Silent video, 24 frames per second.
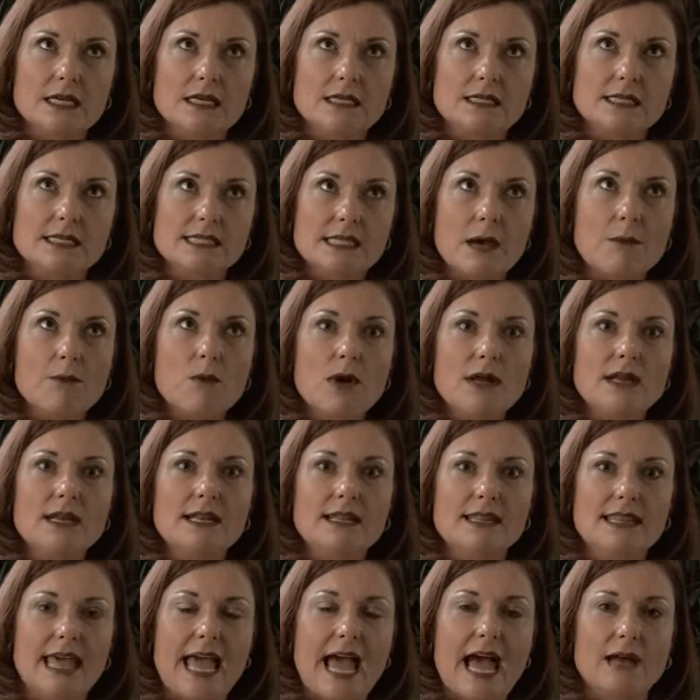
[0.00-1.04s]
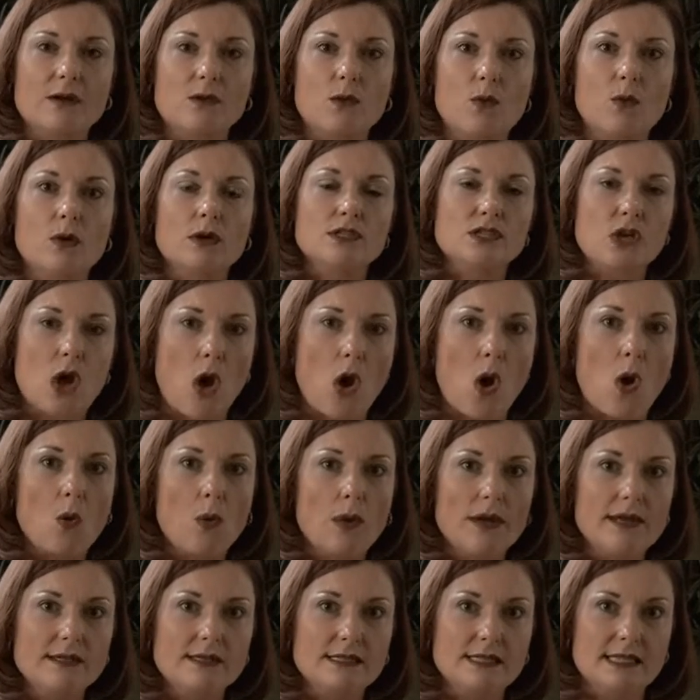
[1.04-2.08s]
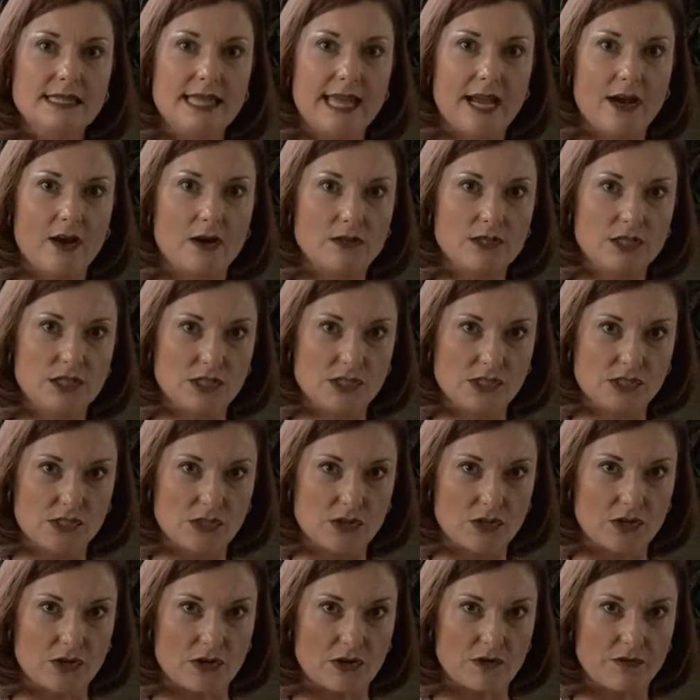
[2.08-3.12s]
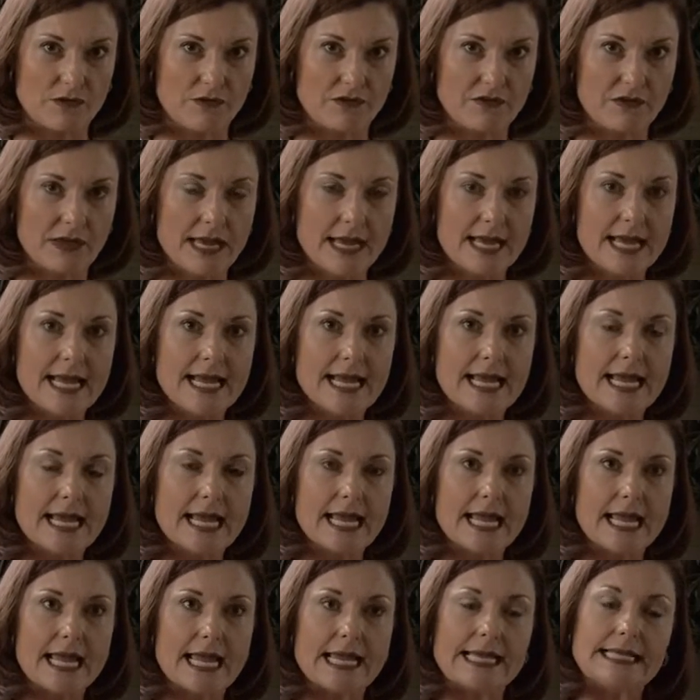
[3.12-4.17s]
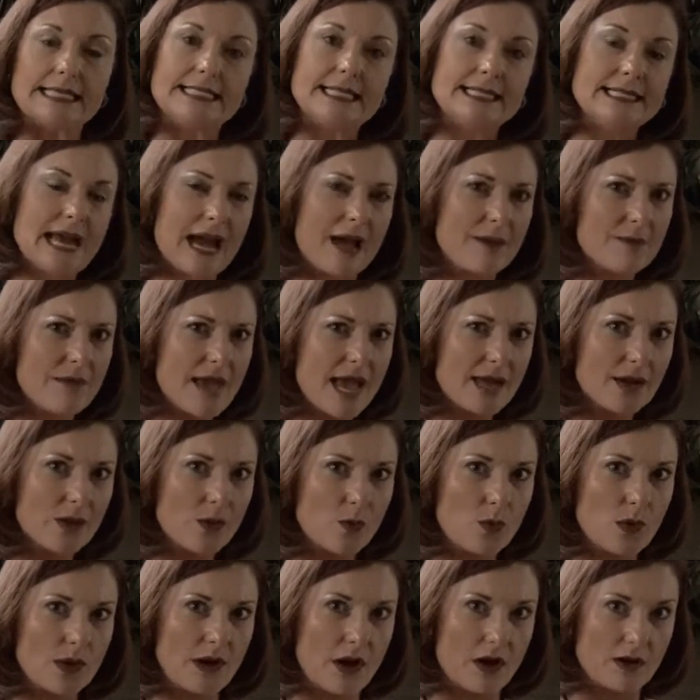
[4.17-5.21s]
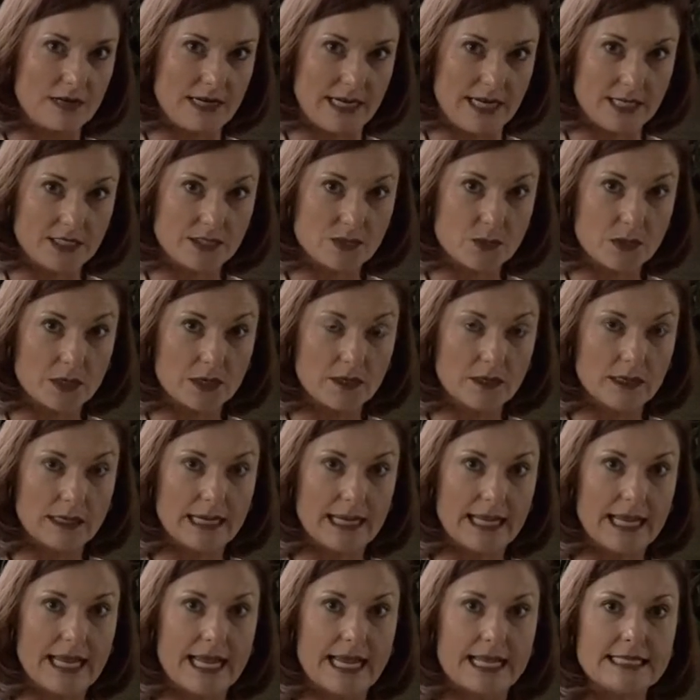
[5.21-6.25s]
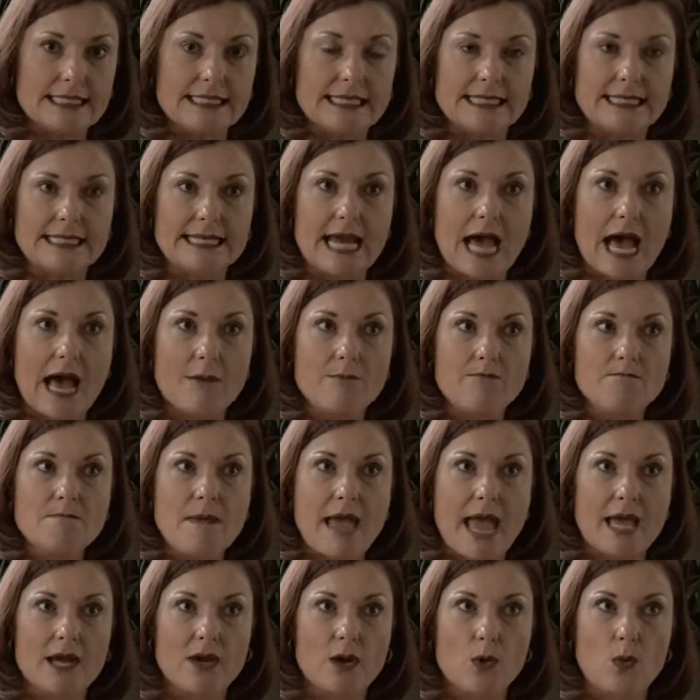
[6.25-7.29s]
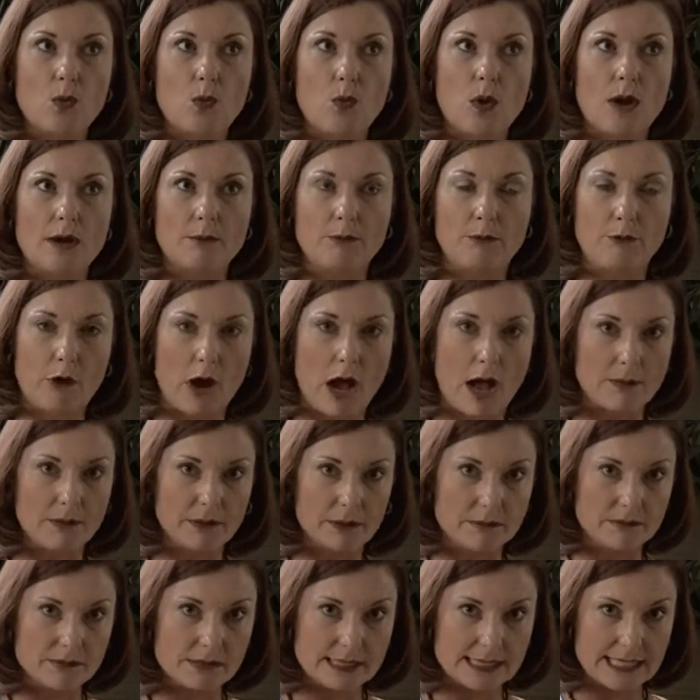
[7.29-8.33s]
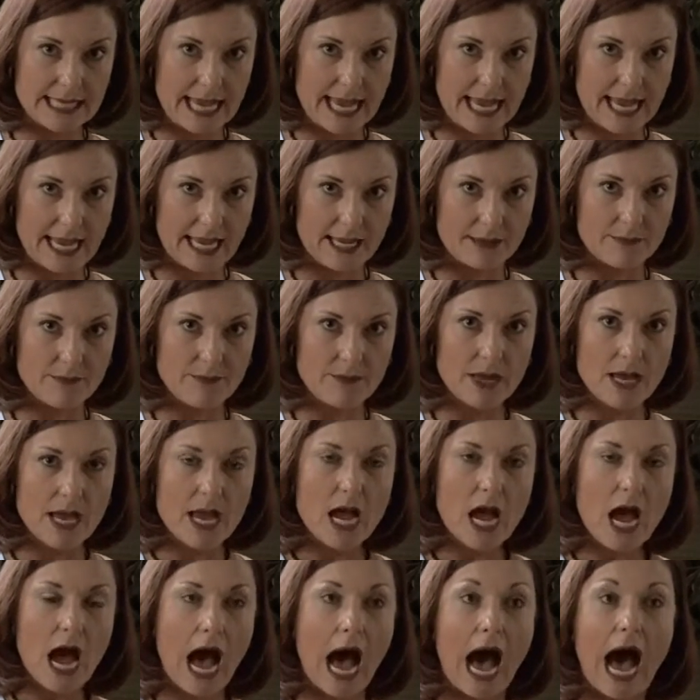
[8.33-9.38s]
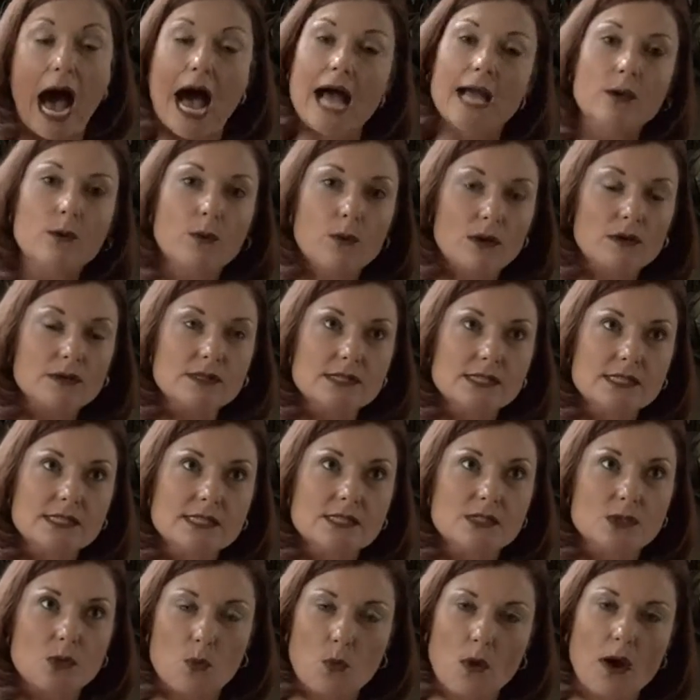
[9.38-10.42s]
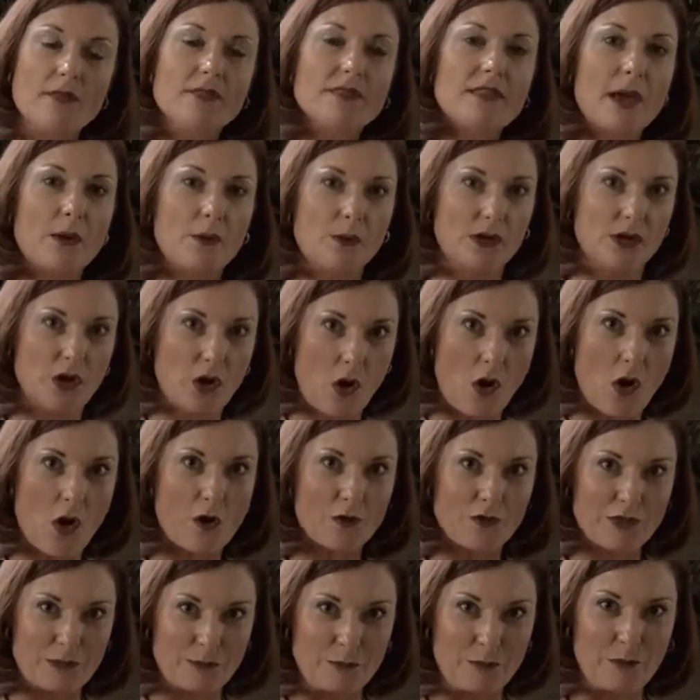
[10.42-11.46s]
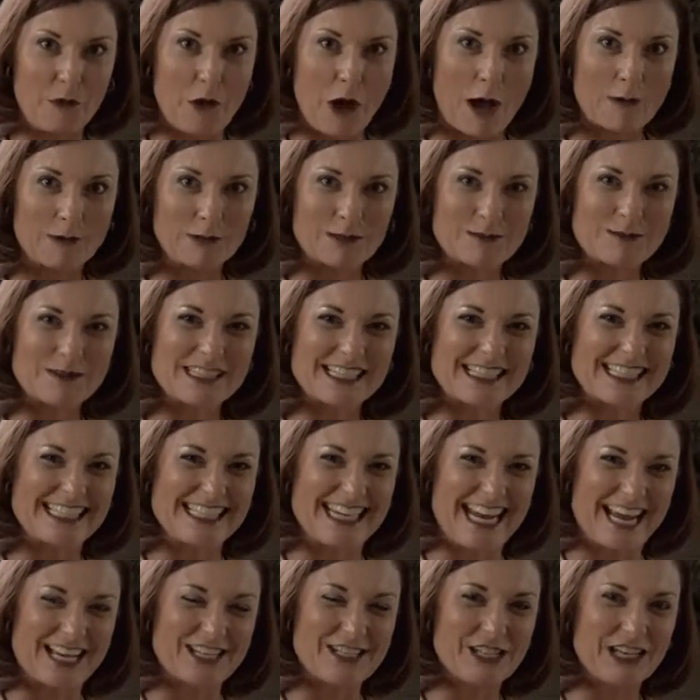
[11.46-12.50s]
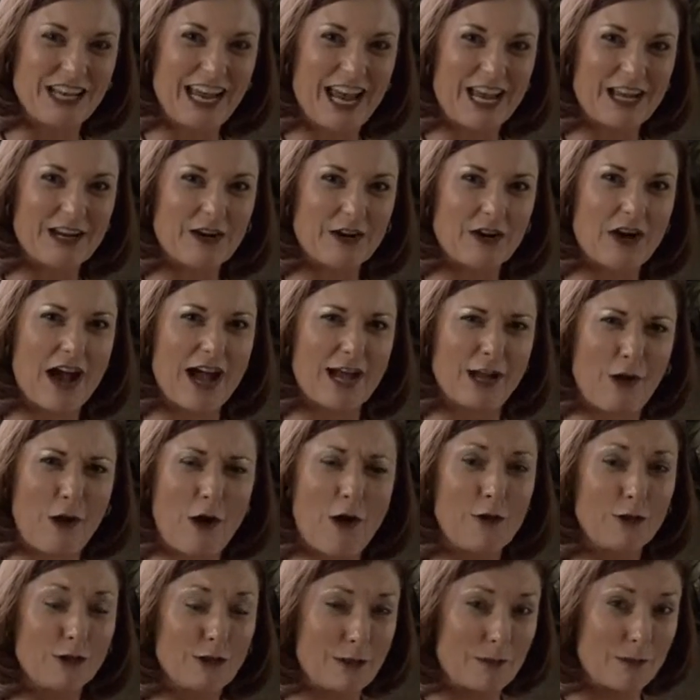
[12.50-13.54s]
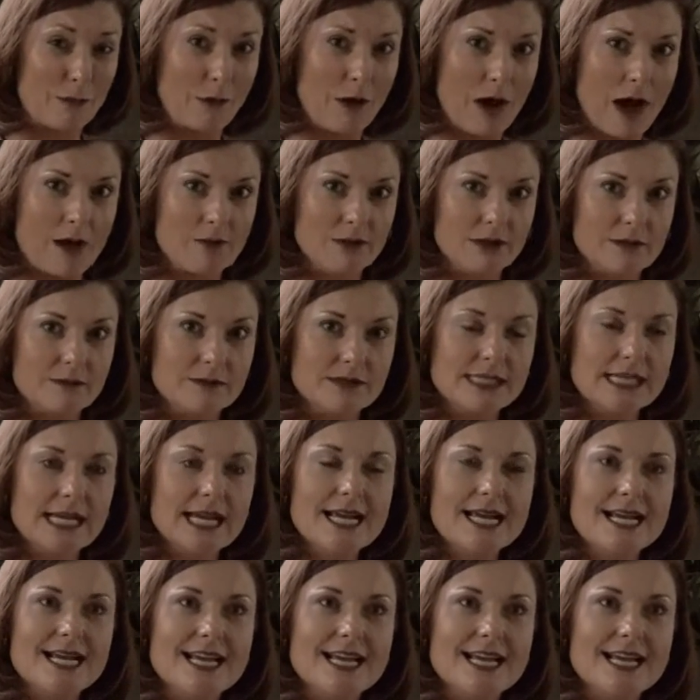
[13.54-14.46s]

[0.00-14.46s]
someone that was always there to serve. It did not matter what our needs were. It did not matter what problems came. I was the one that would call them problems. As an educator, I called them problems.